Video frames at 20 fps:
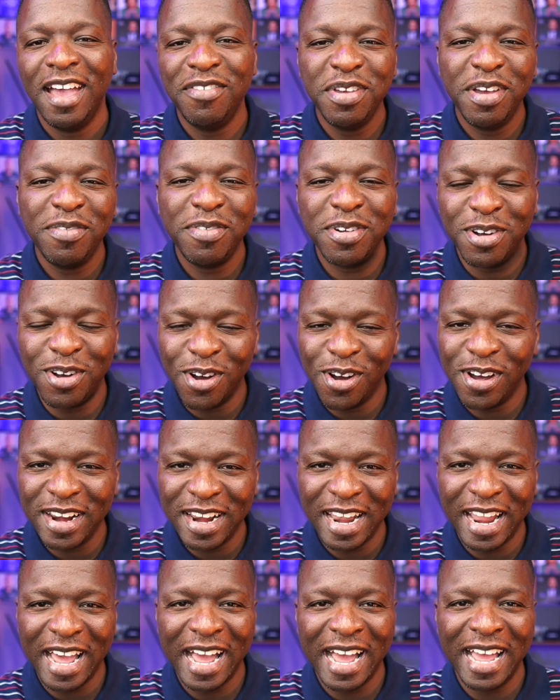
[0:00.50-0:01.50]
Have you ever
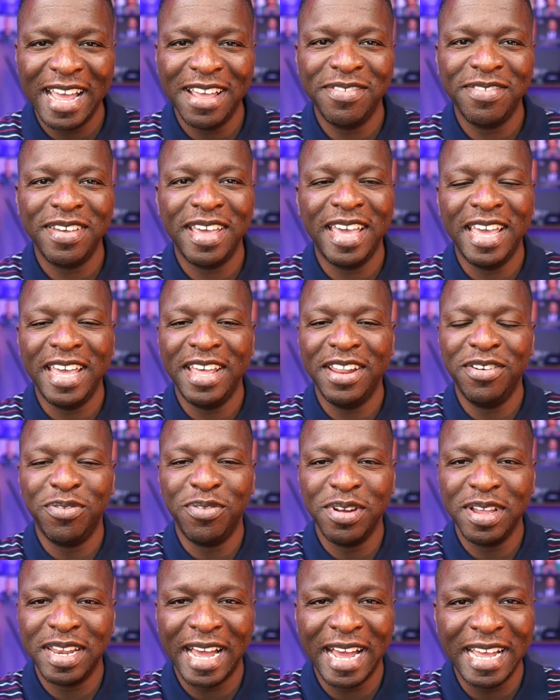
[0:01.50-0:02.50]
gone live and
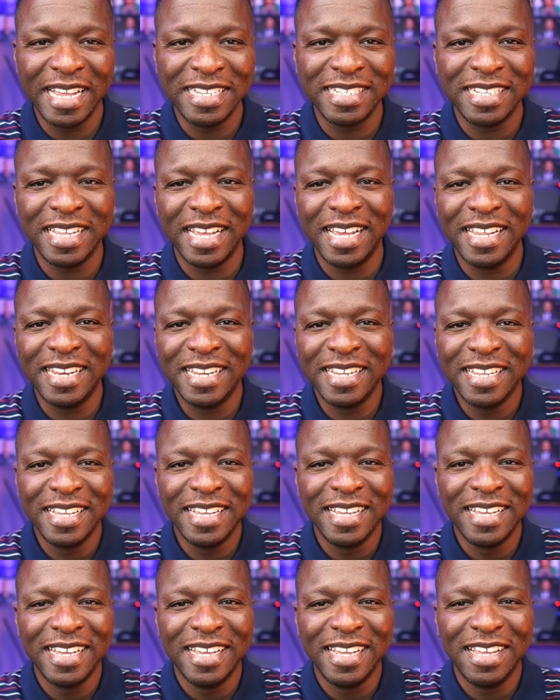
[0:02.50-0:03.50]
realized that,
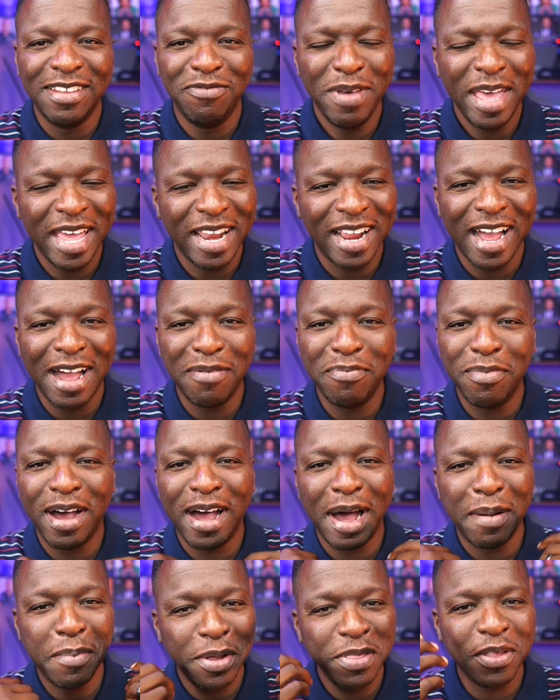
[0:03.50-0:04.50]
man, I'm
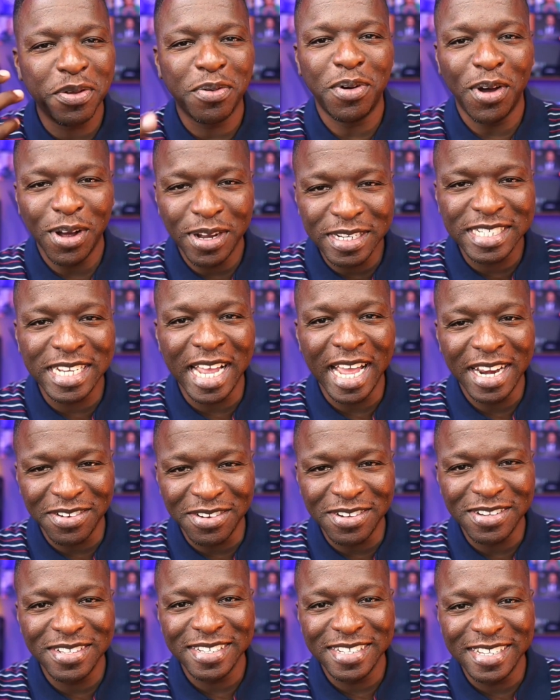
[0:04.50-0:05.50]
I'm on the wrong
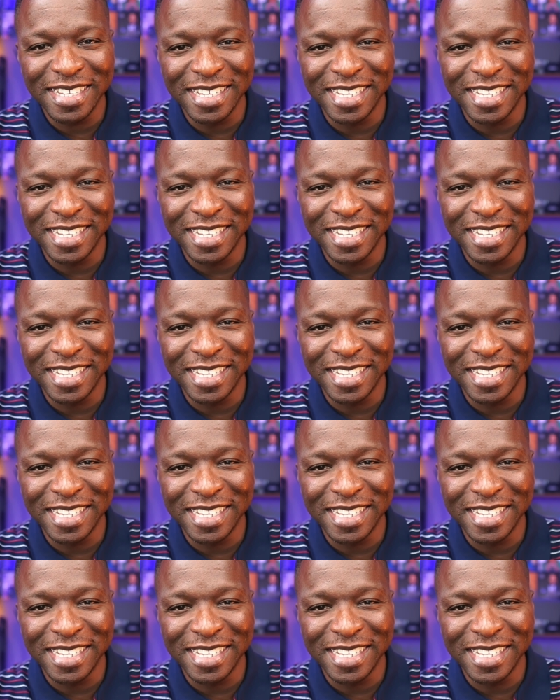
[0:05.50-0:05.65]
channel.